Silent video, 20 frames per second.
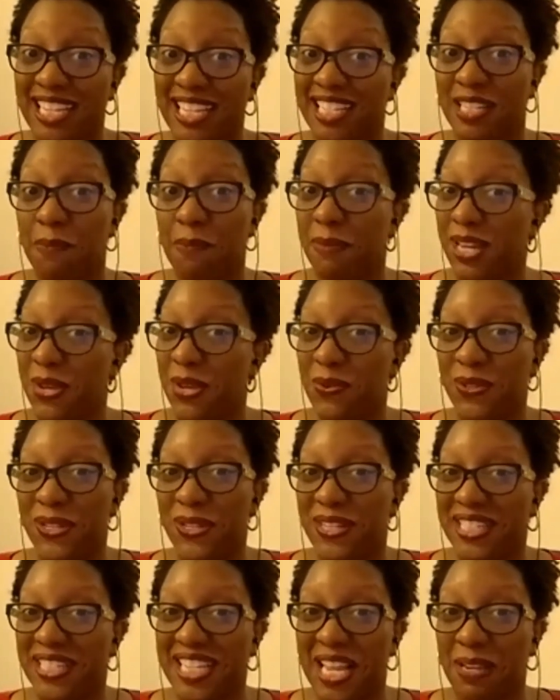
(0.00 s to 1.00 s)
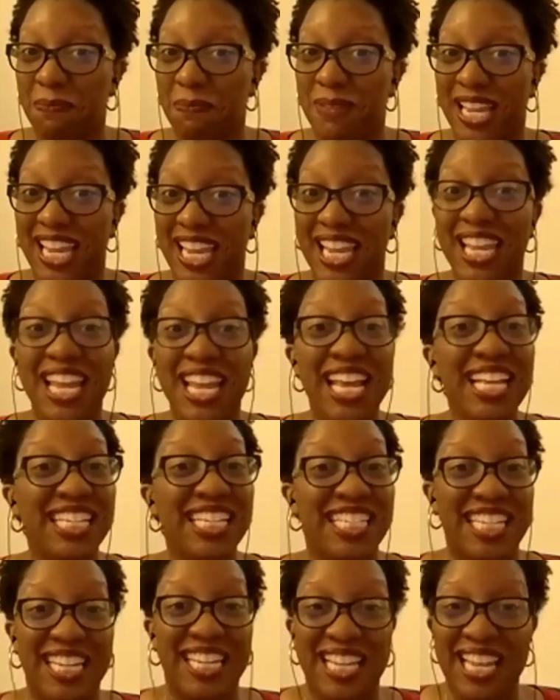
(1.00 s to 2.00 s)
It's somebody who looks like me
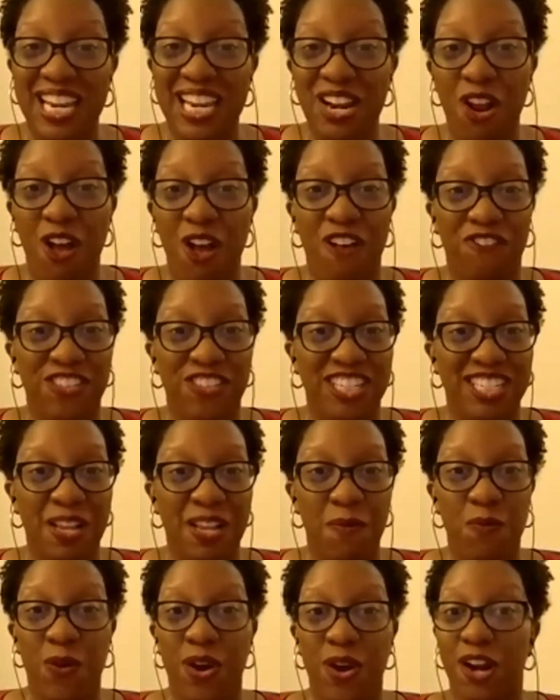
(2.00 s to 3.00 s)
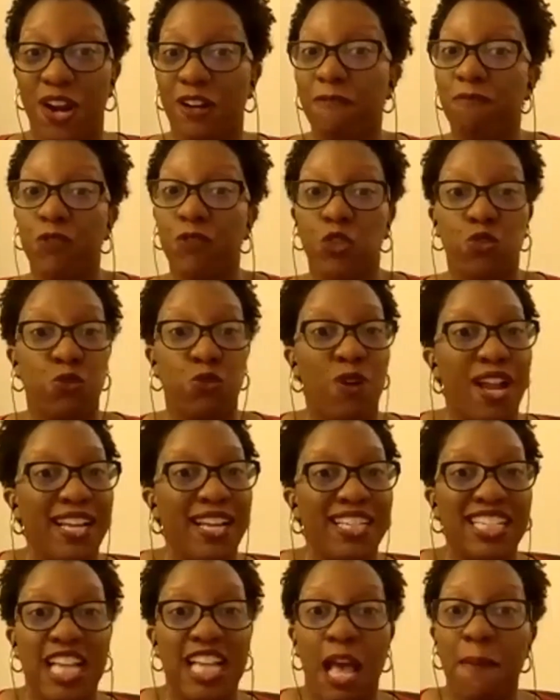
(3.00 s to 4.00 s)
sitting in an office somewhere trying
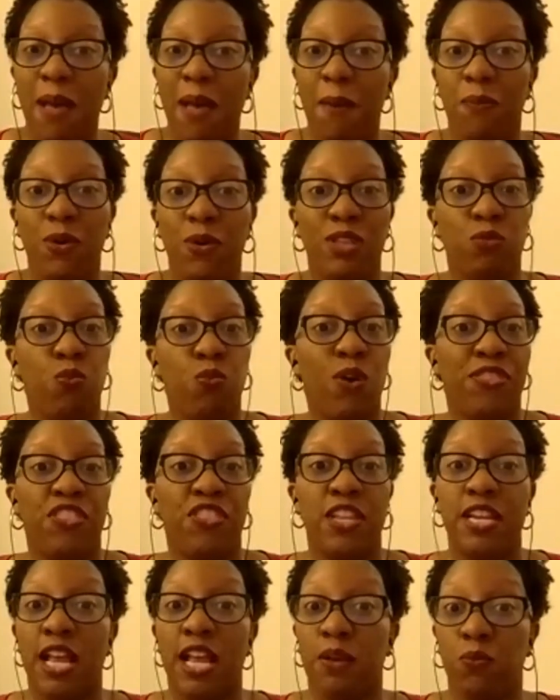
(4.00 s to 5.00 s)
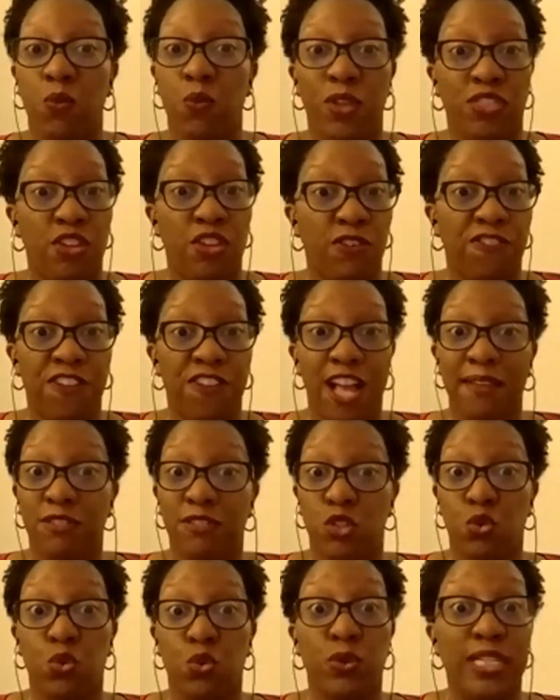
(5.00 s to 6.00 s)
to come up with what their 5
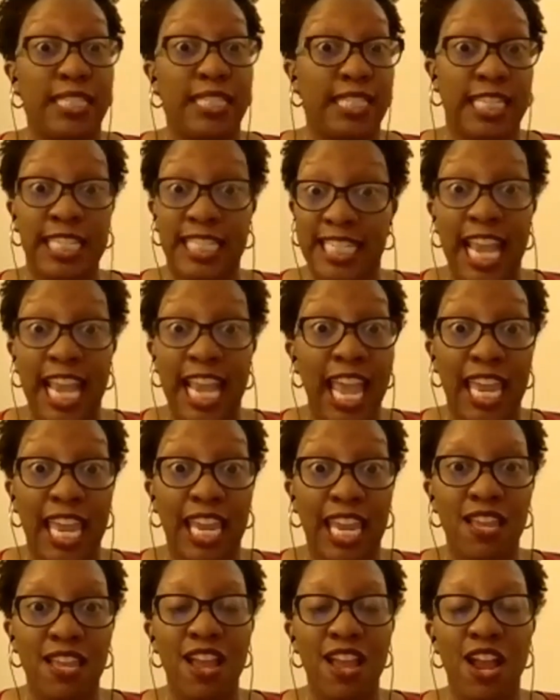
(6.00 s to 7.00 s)
stories today